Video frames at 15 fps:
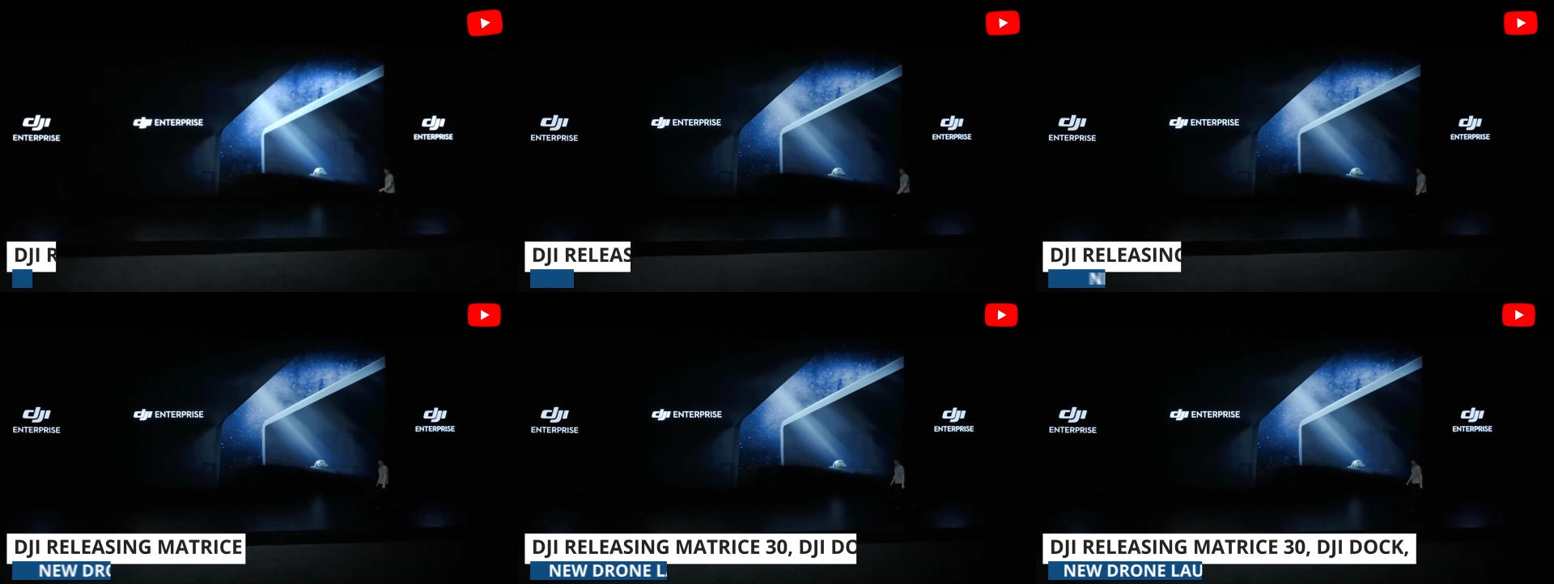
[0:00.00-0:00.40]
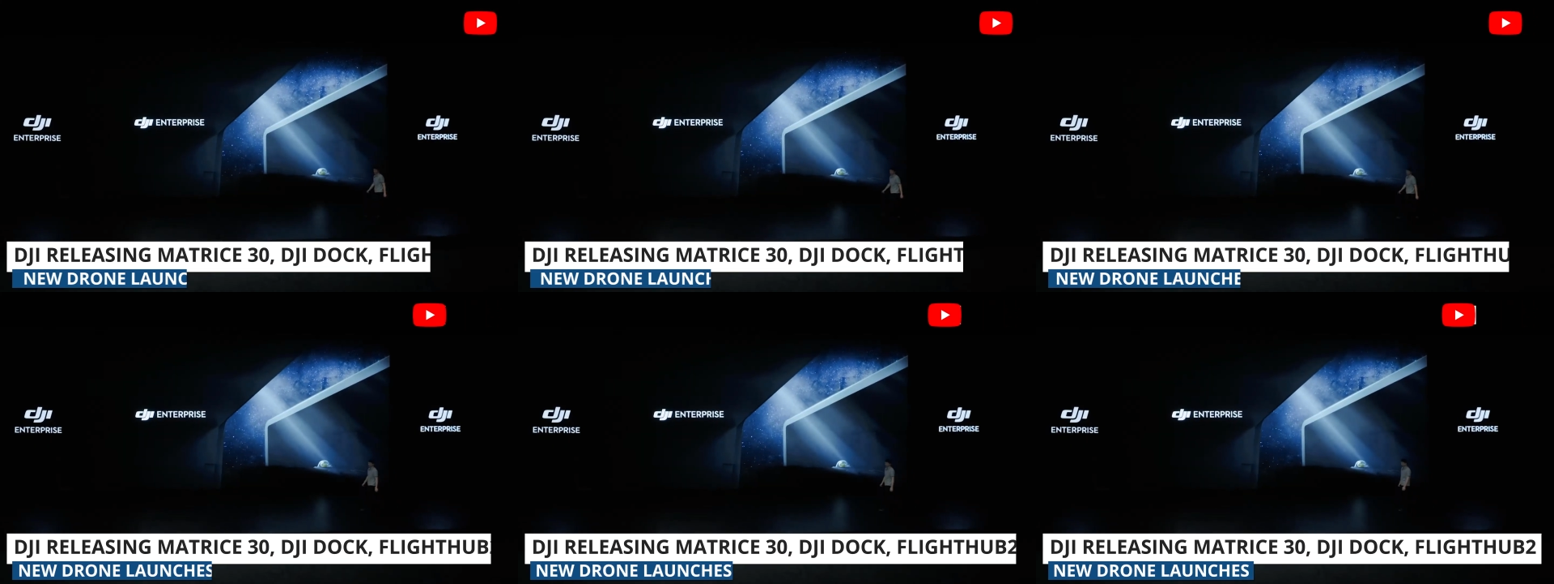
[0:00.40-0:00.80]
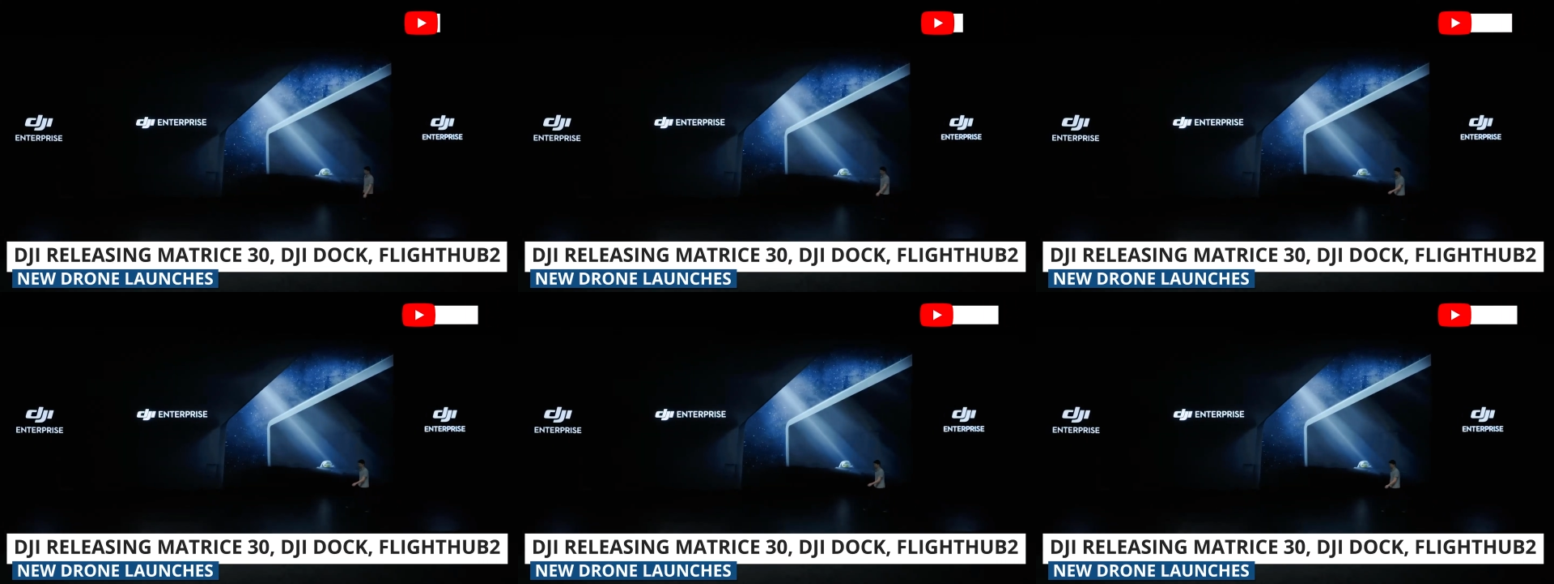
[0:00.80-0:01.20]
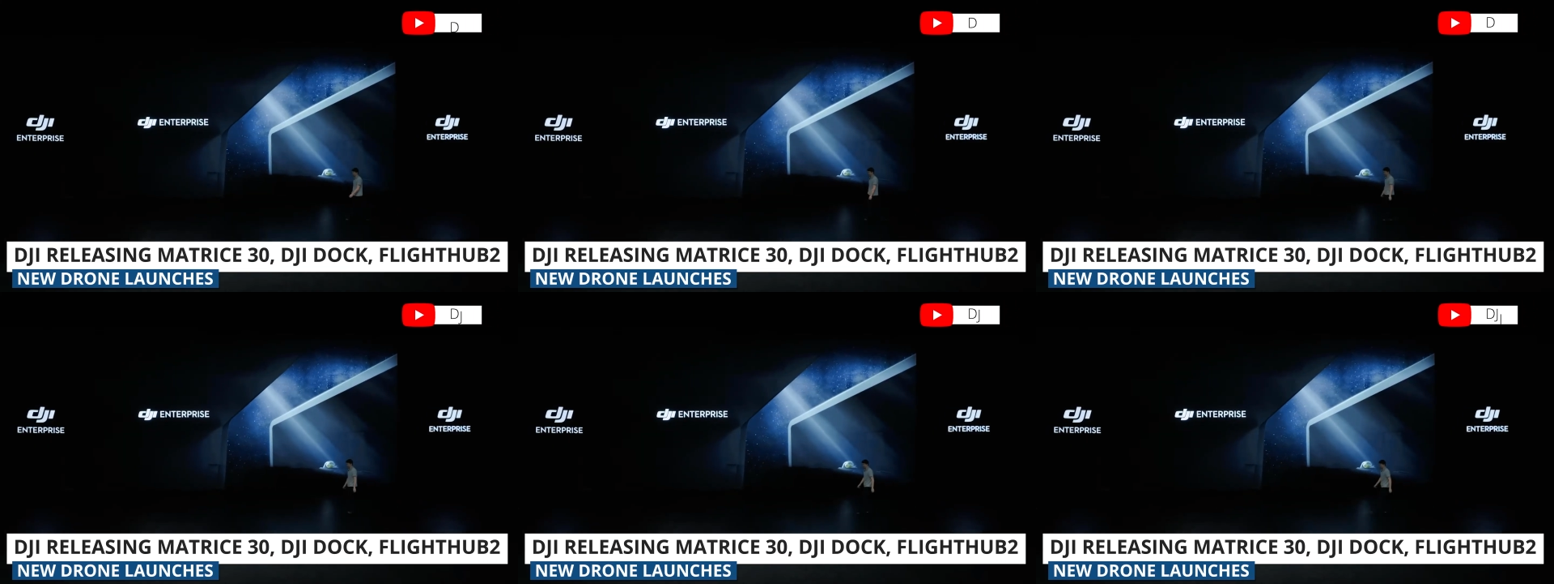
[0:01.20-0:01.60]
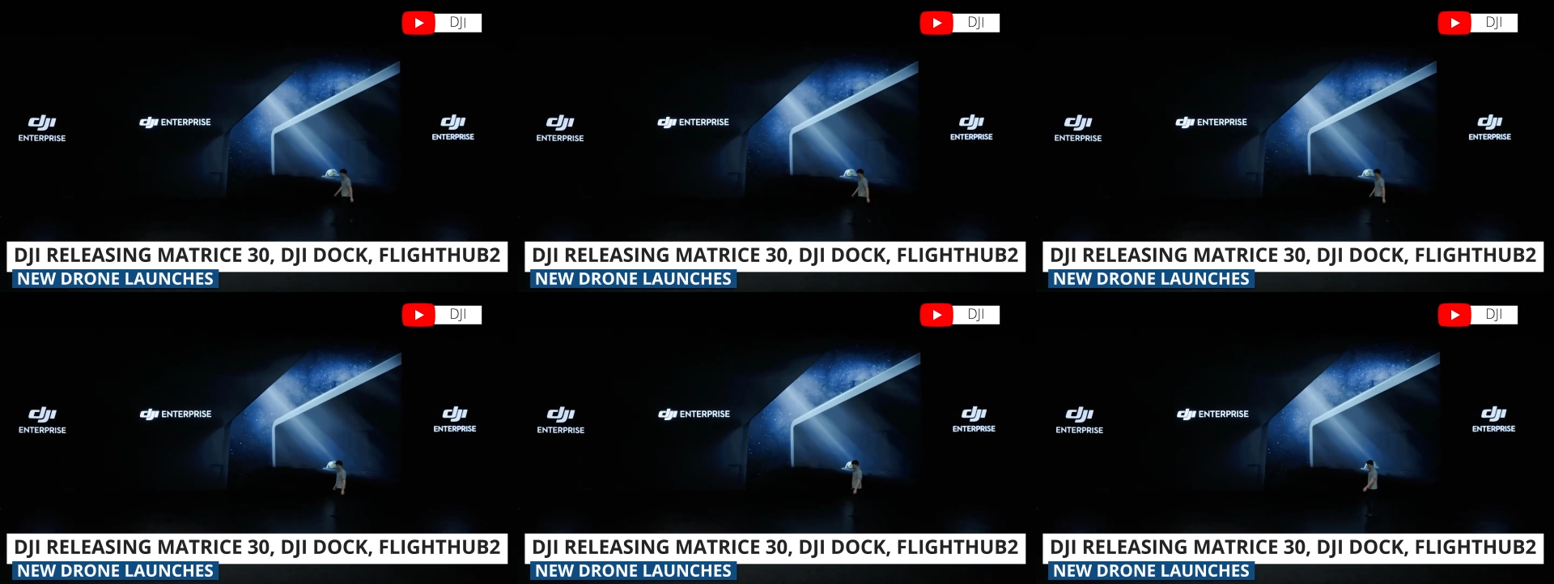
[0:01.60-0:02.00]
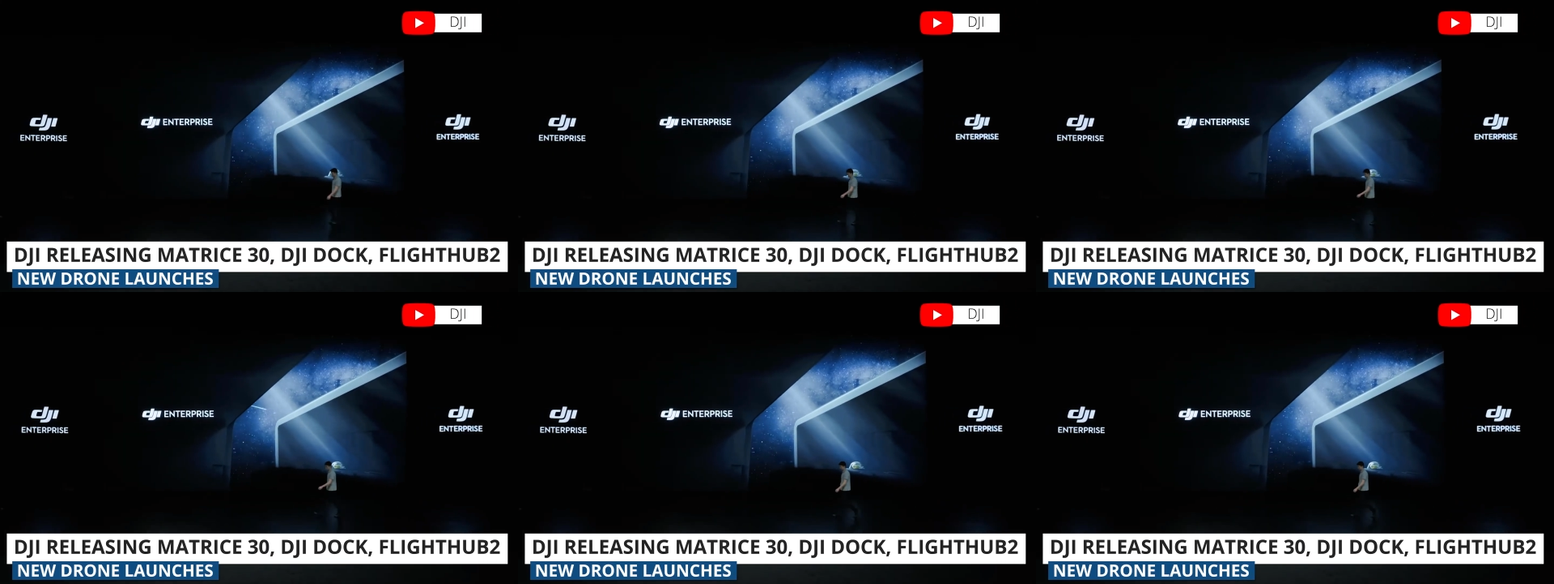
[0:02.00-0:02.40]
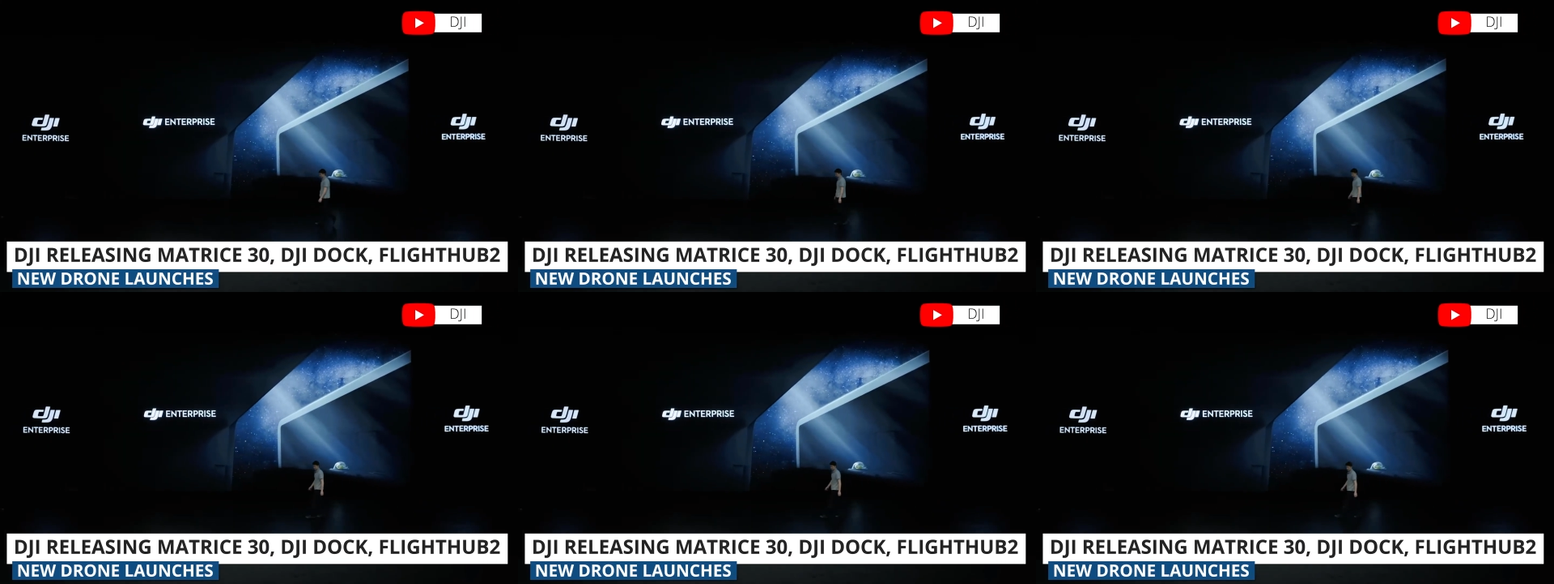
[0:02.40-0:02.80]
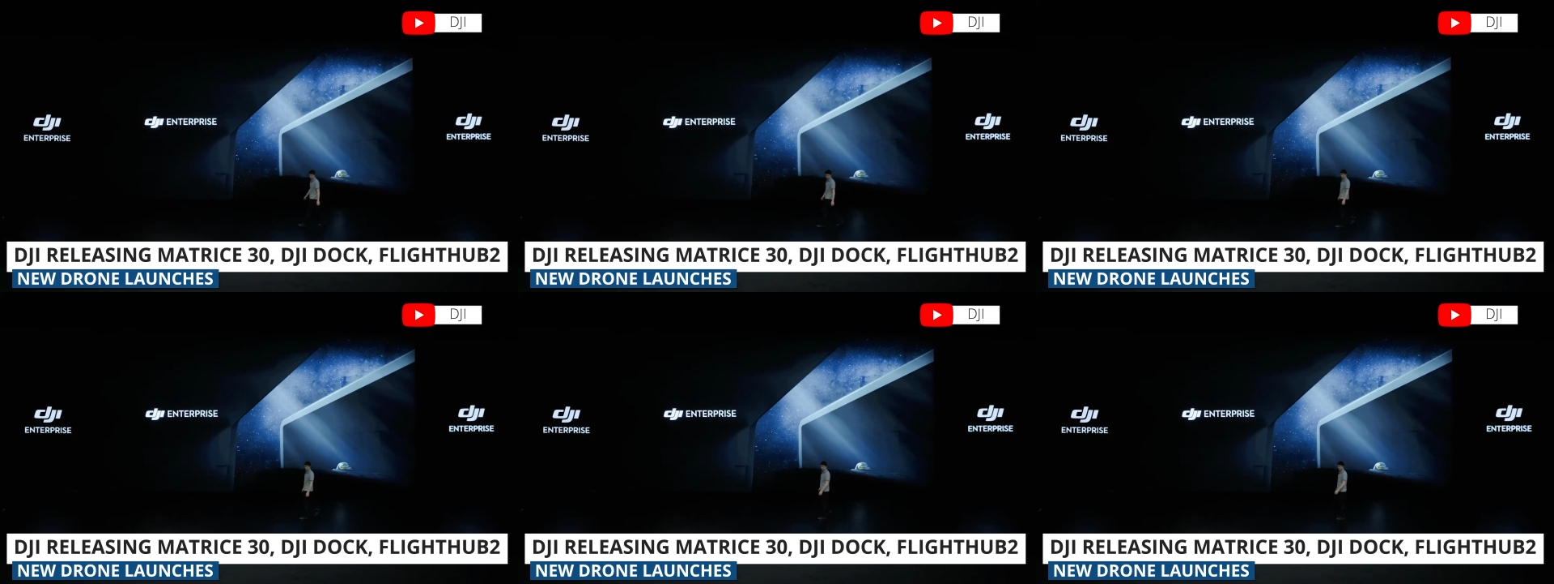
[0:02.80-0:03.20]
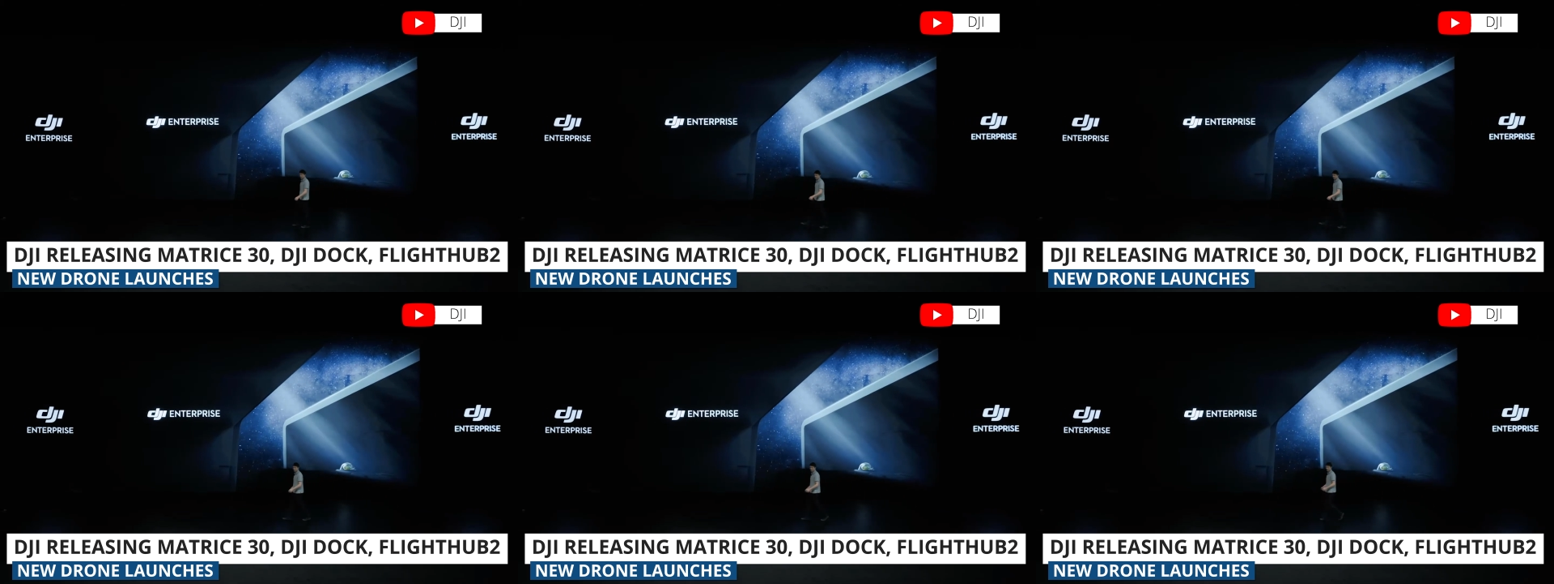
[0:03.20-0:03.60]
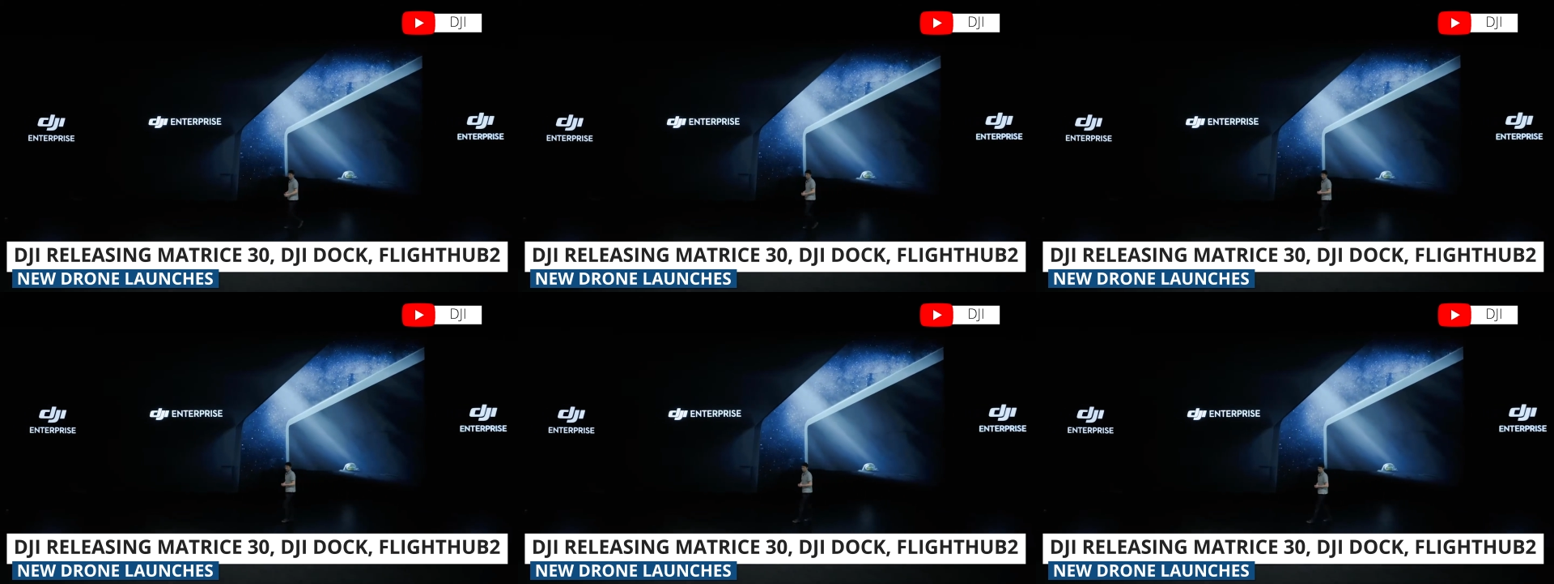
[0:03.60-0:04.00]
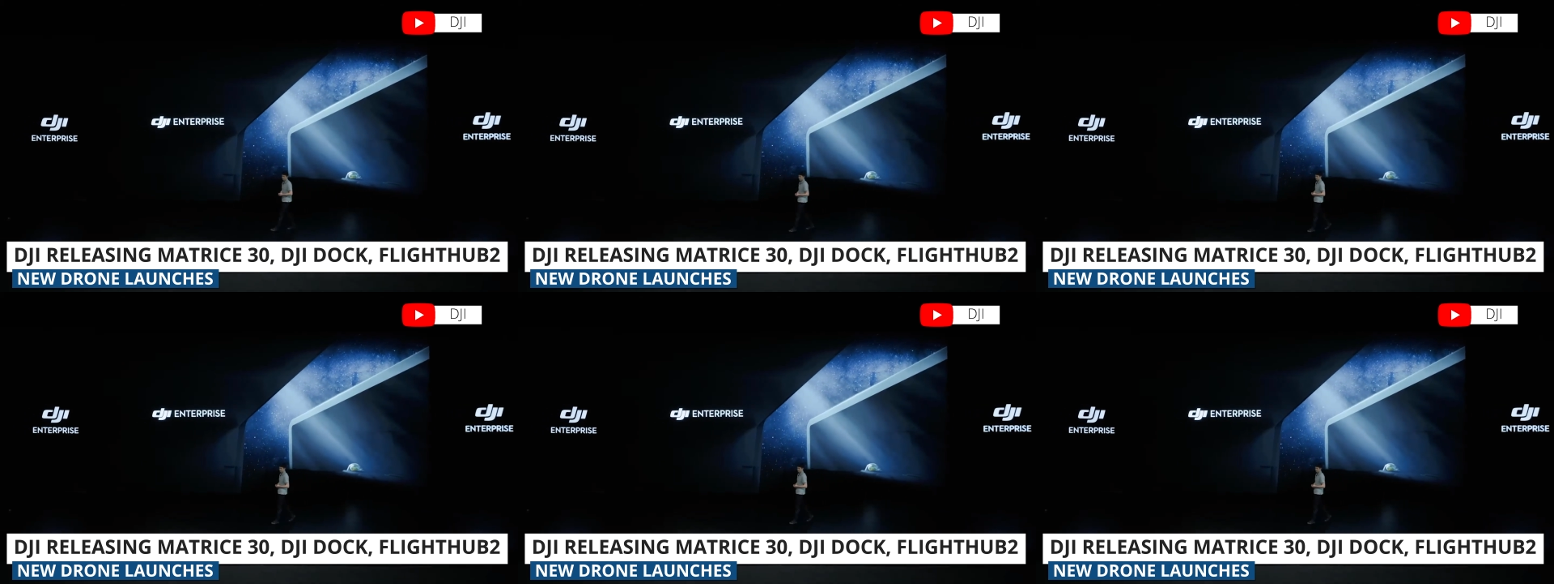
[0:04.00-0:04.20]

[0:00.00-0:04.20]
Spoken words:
No face is visible, so there are no lips to read.